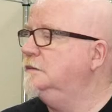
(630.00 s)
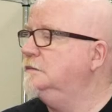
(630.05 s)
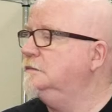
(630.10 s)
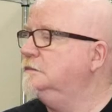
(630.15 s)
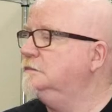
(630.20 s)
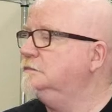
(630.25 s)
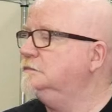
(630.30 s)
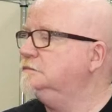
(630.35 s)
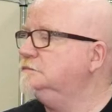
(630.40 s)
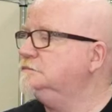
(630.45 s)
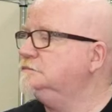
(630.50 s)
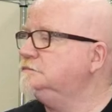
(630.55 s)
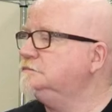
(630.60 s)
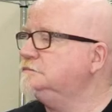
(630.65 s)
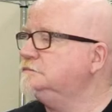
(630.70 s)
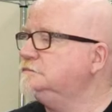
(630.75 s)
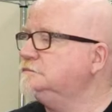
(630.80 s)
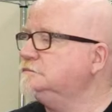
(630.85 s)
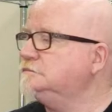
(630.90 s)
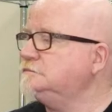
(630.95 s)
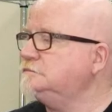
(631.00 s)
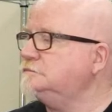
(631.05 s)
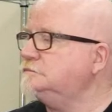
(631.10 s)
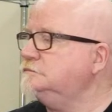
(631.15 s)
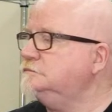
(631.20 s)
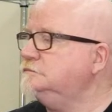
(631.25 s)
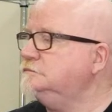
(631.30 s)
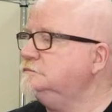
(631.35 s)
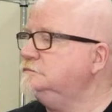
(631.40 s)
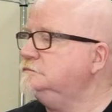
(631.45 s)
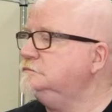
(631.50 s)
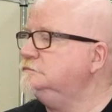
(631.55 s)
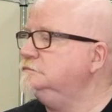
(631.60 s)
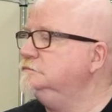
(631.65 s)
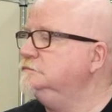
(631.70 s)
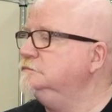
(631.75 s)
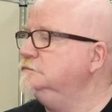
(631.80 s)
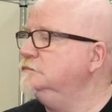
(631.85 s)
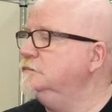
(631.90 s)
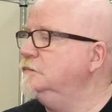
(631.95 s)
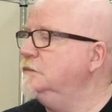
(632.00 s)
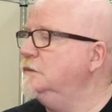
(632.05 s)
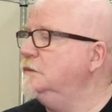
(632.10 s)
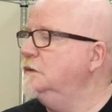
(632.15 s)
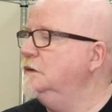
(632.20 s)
[no speech]